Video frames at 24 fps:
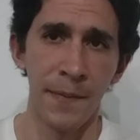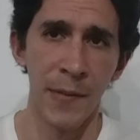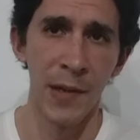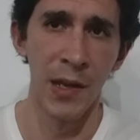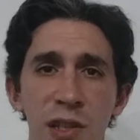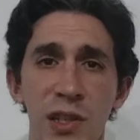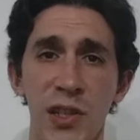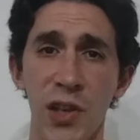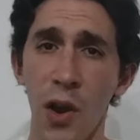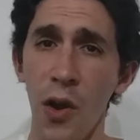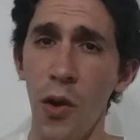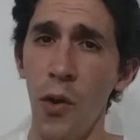
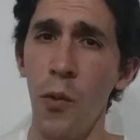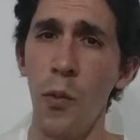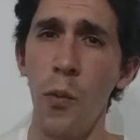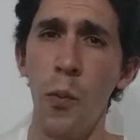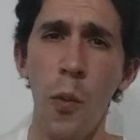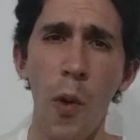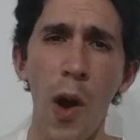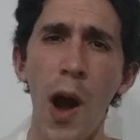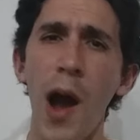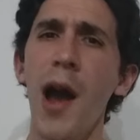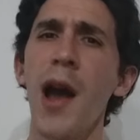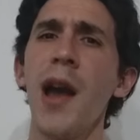So
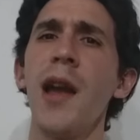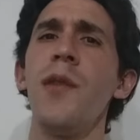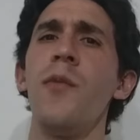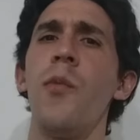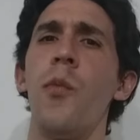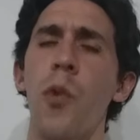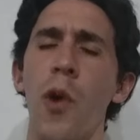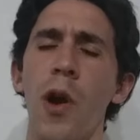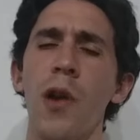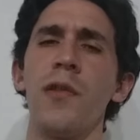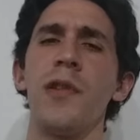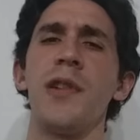why
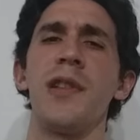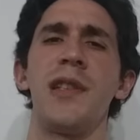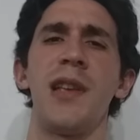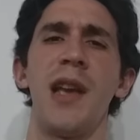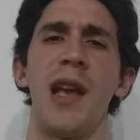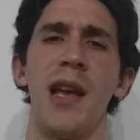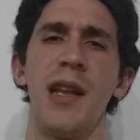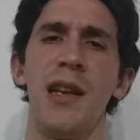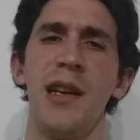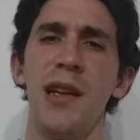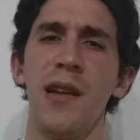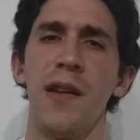weren't
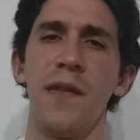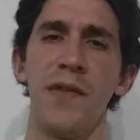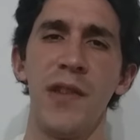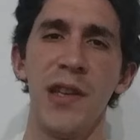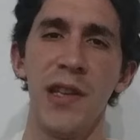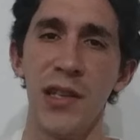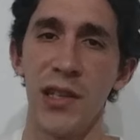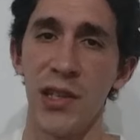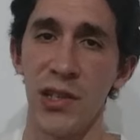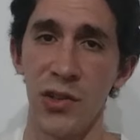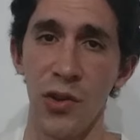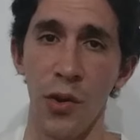any of
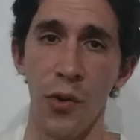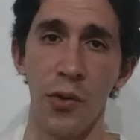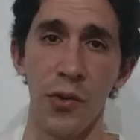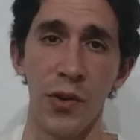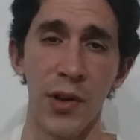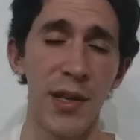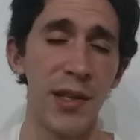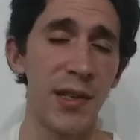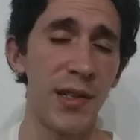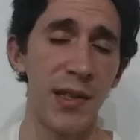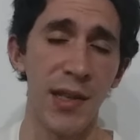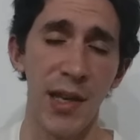these
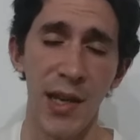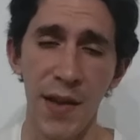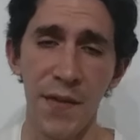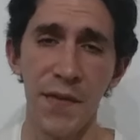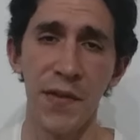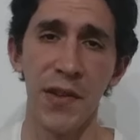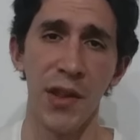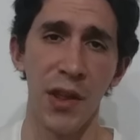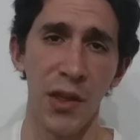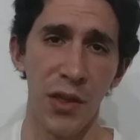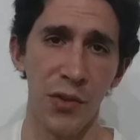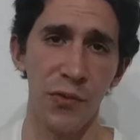stories,
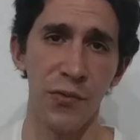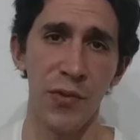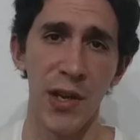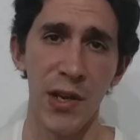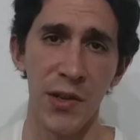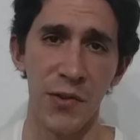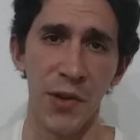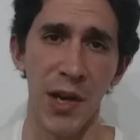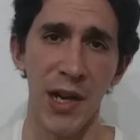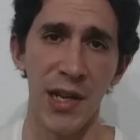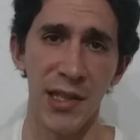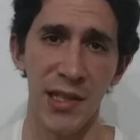even the three
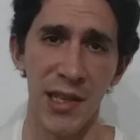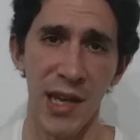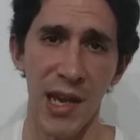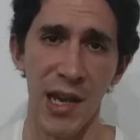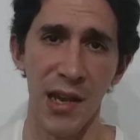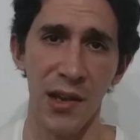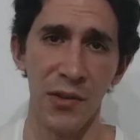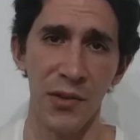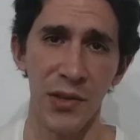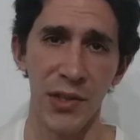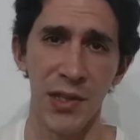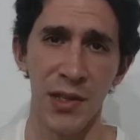great
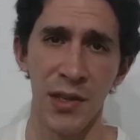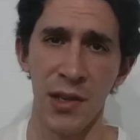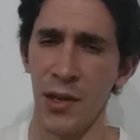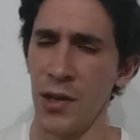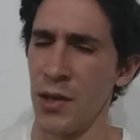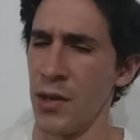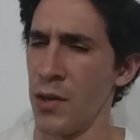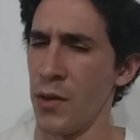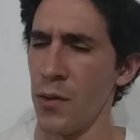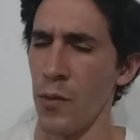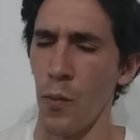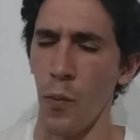tales,
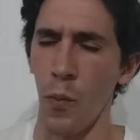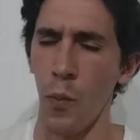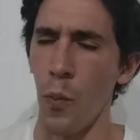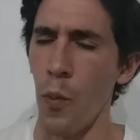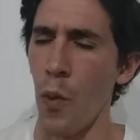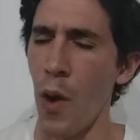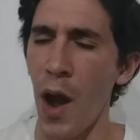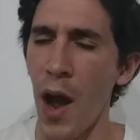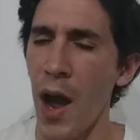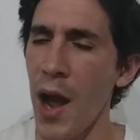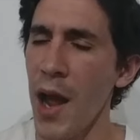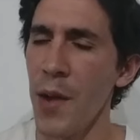
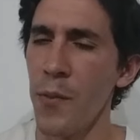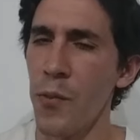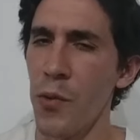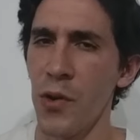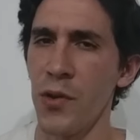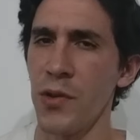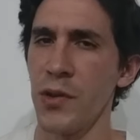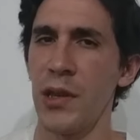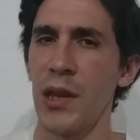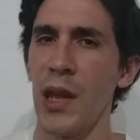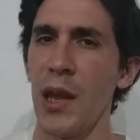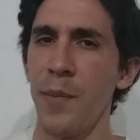why
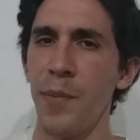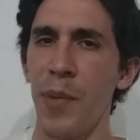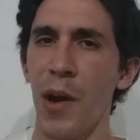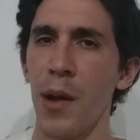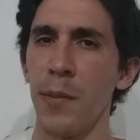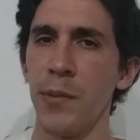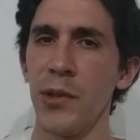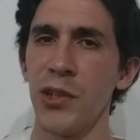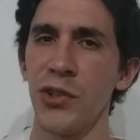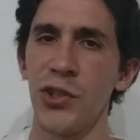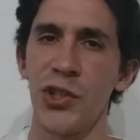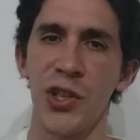weren't they
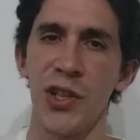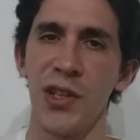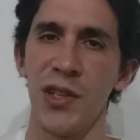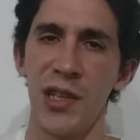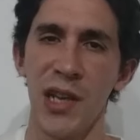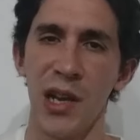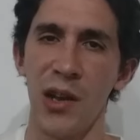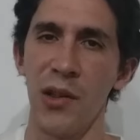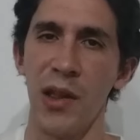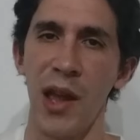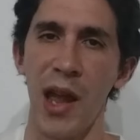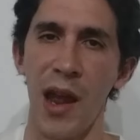published
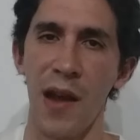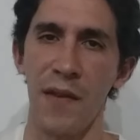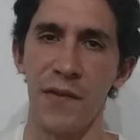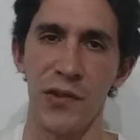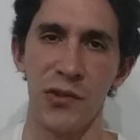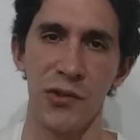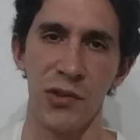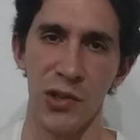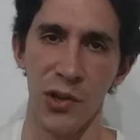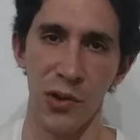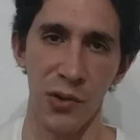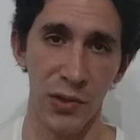until
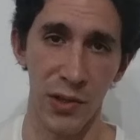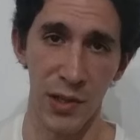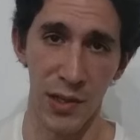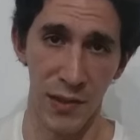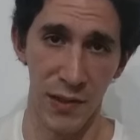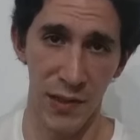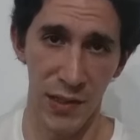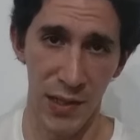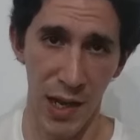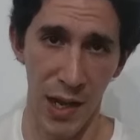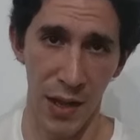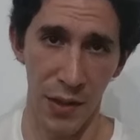after
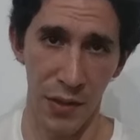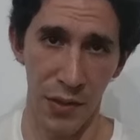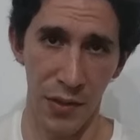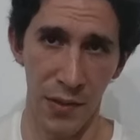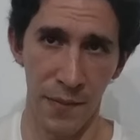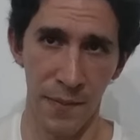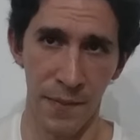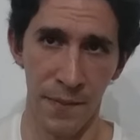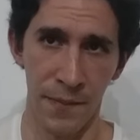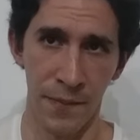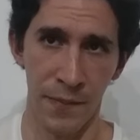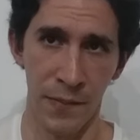Tolkien's
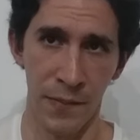death?